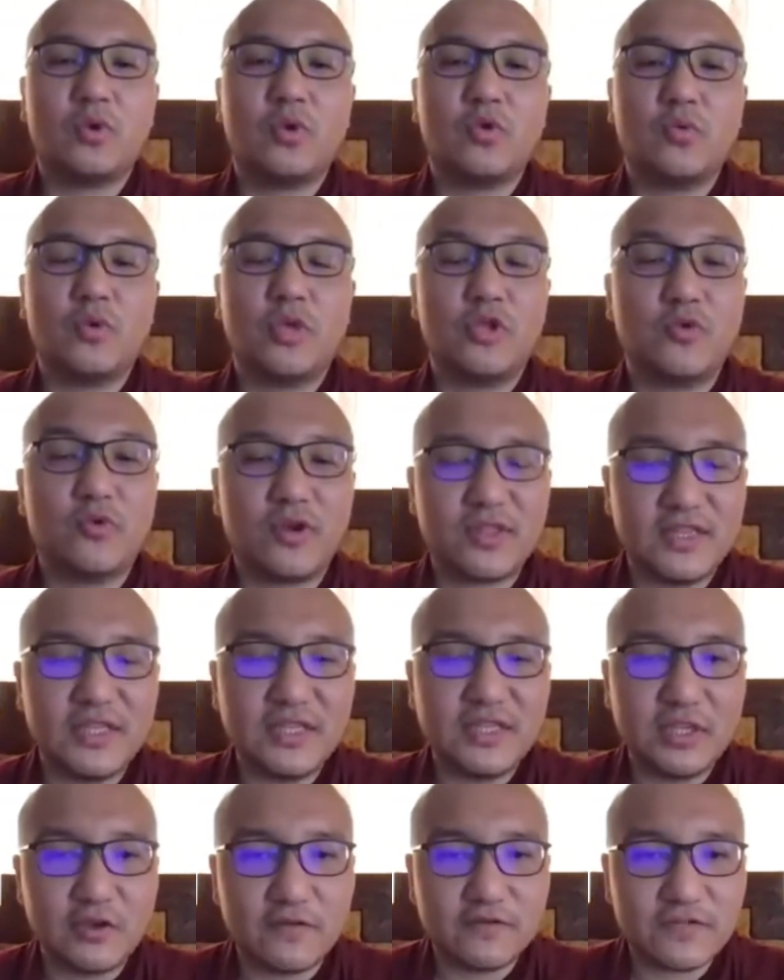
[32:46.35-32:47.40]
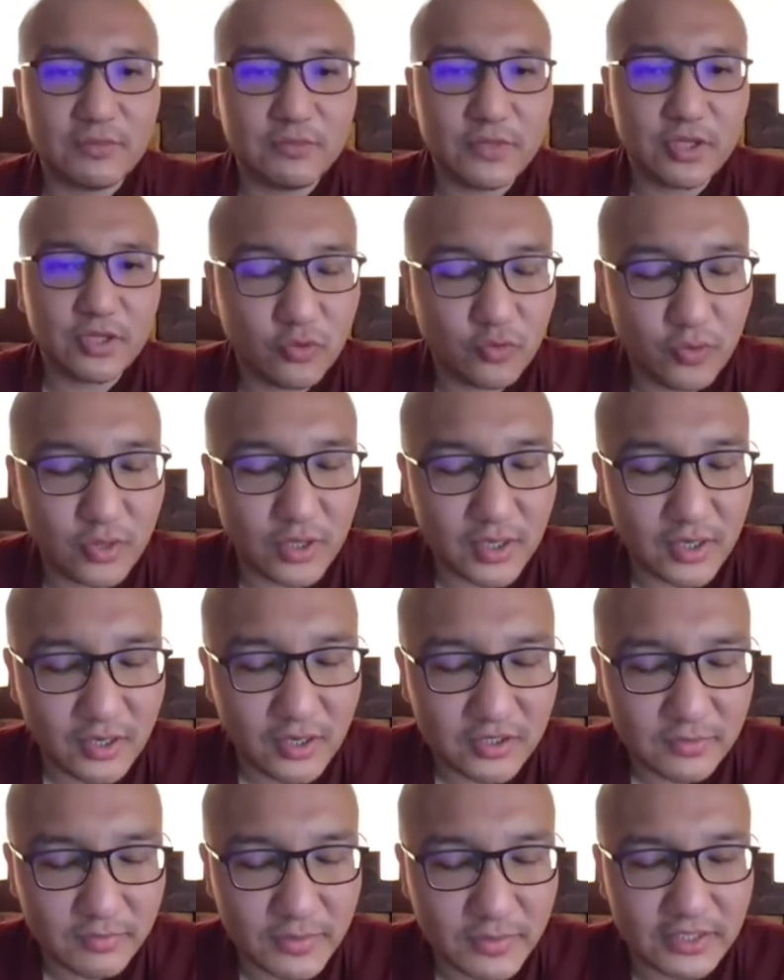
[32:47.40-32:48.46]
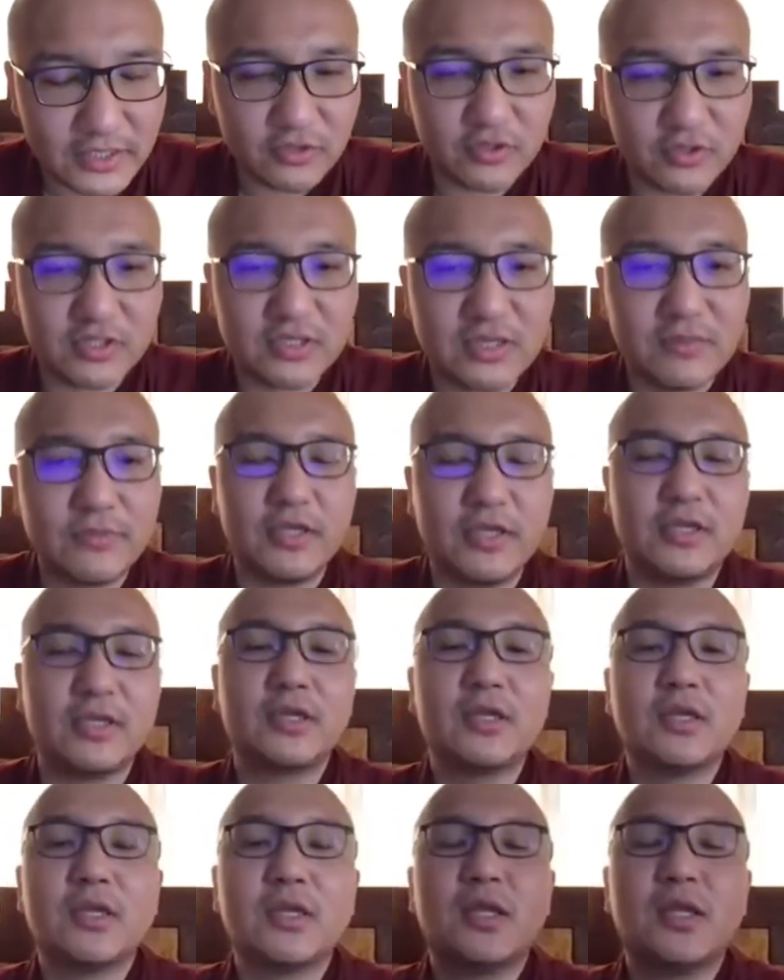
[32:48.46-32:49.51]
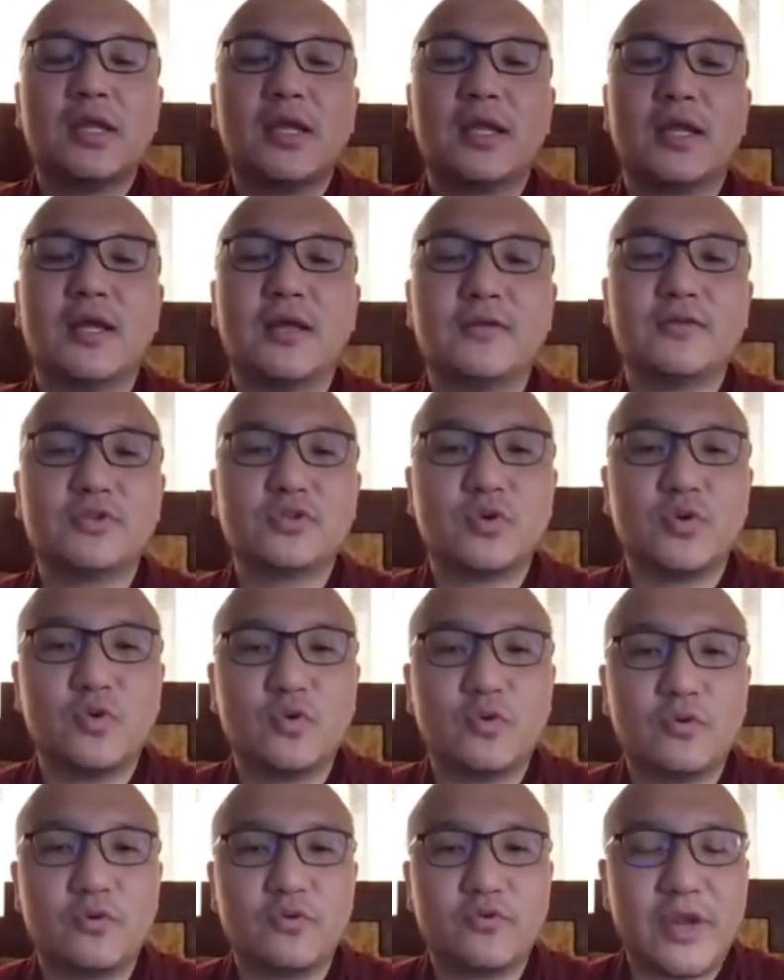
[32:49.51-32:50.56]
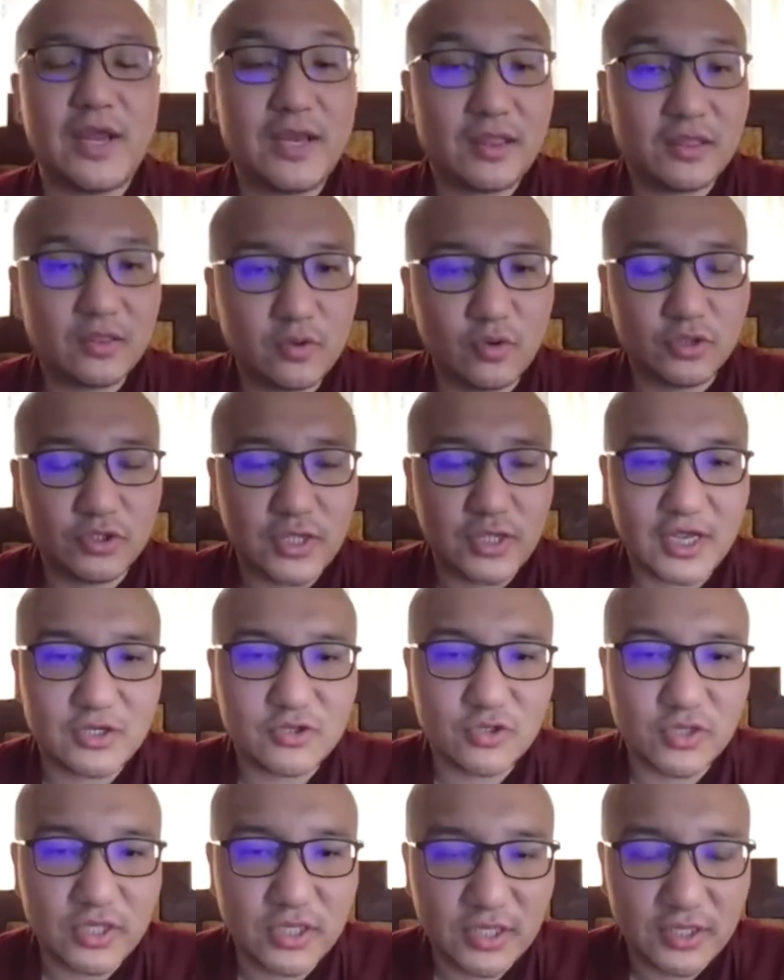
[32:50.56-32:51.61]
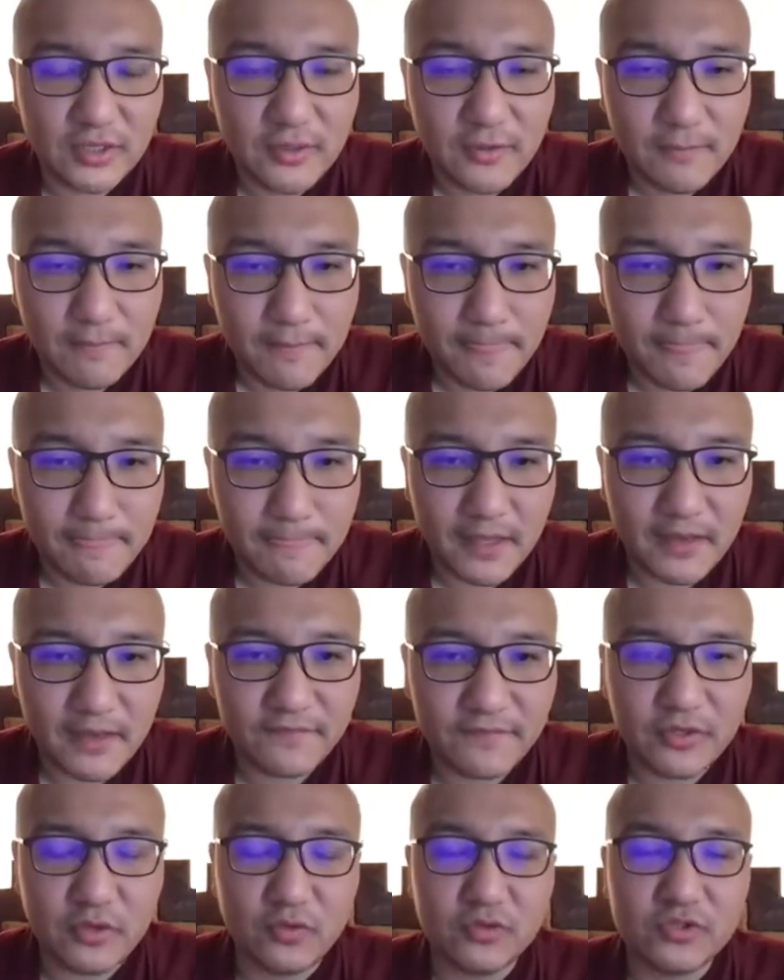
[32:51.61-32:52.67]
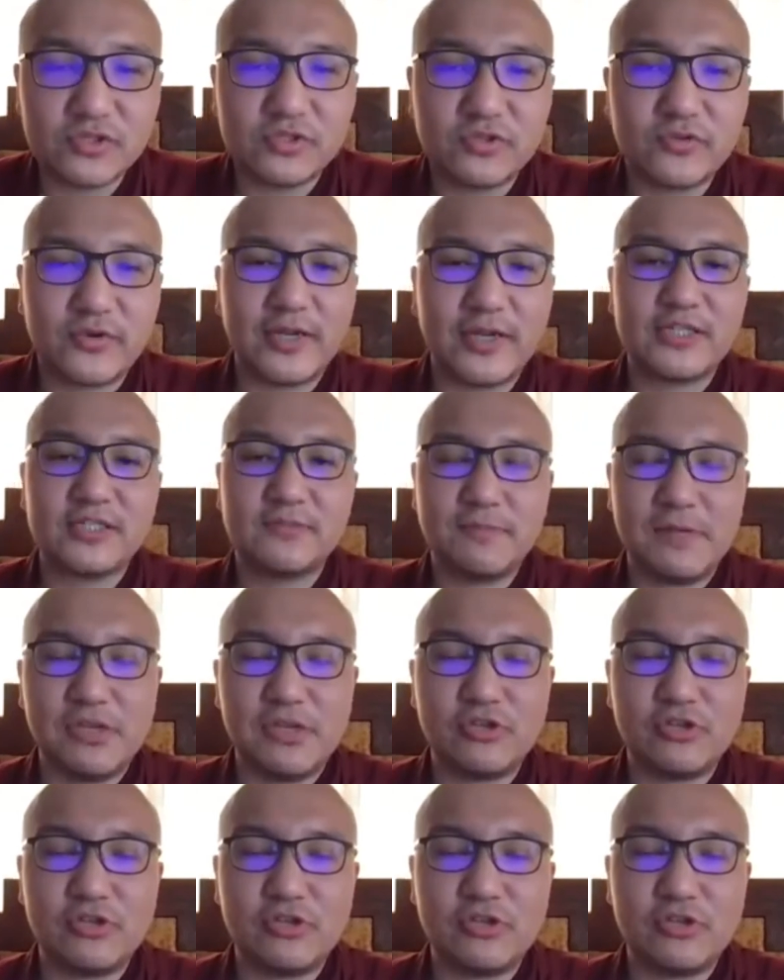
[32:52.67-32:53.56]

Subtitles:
When you are thinking of something, you are contemplating on something. So right thought actually fuels right speech.